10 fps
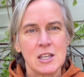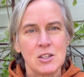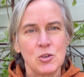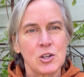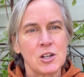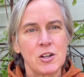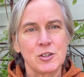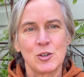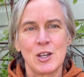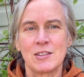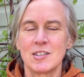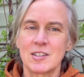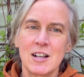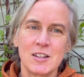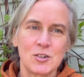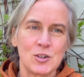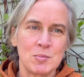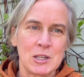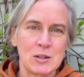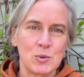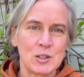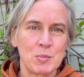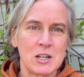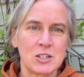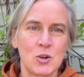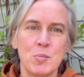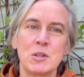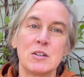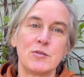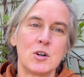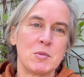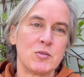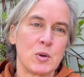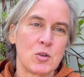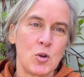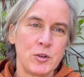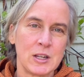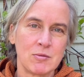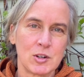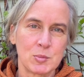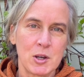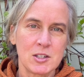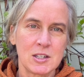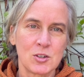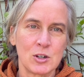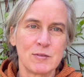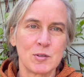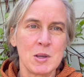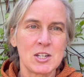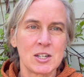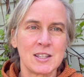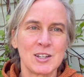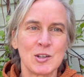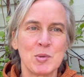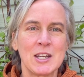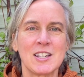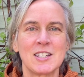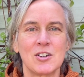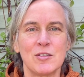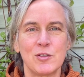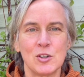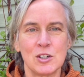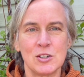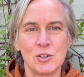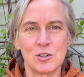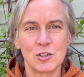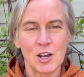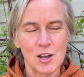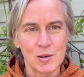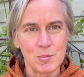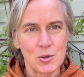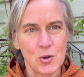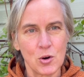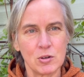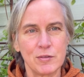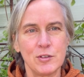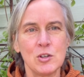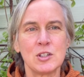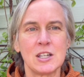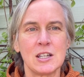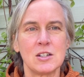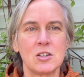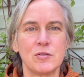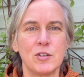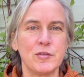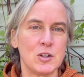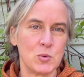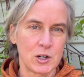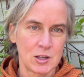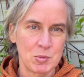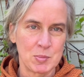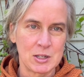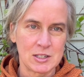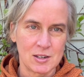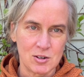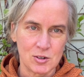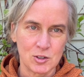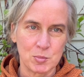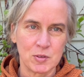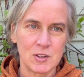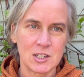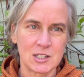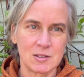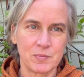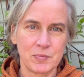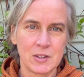You could also get the silent treatment, which might show up in the form of withholding responses or information that could be necessary for you to do your job, or refusing to fulfill work commitments under your supervision.